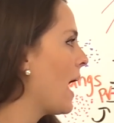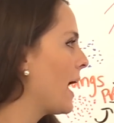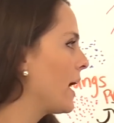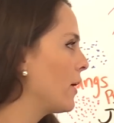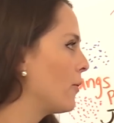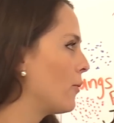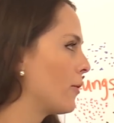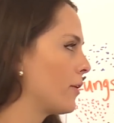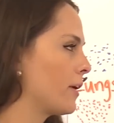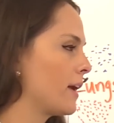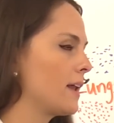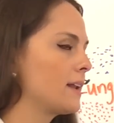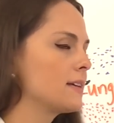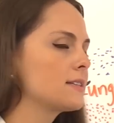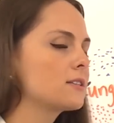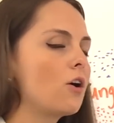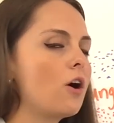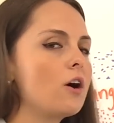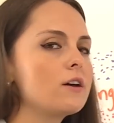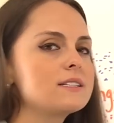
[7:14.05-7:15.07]
aorta, and
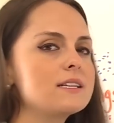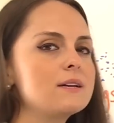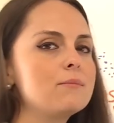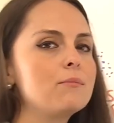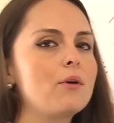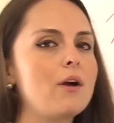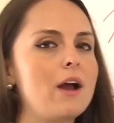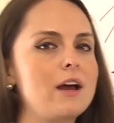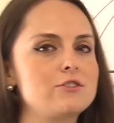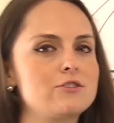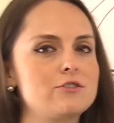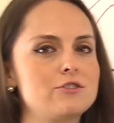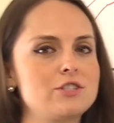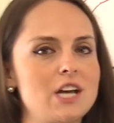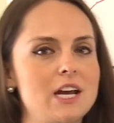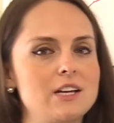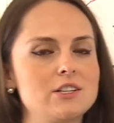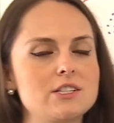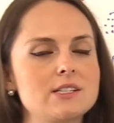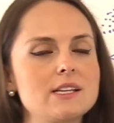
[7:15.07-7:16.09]
it's causing pressure
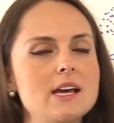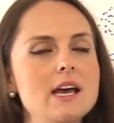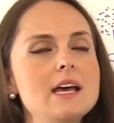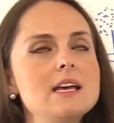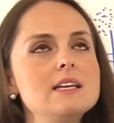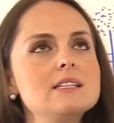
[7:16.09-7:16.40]
changes.